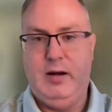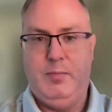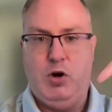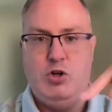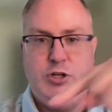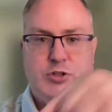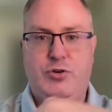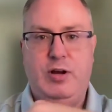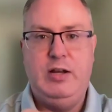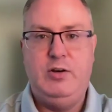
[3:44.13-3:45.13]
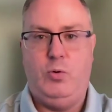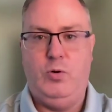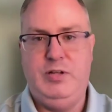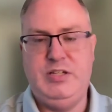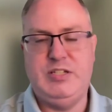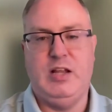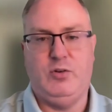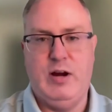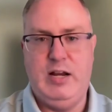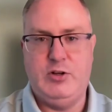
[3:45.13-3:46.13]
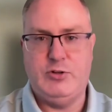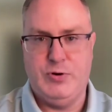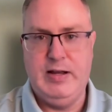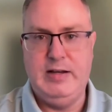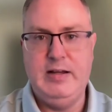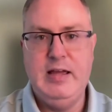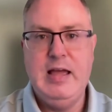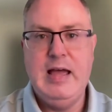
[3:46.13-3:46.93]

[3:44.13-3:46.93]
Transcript: an emerging trend or a decelerating trend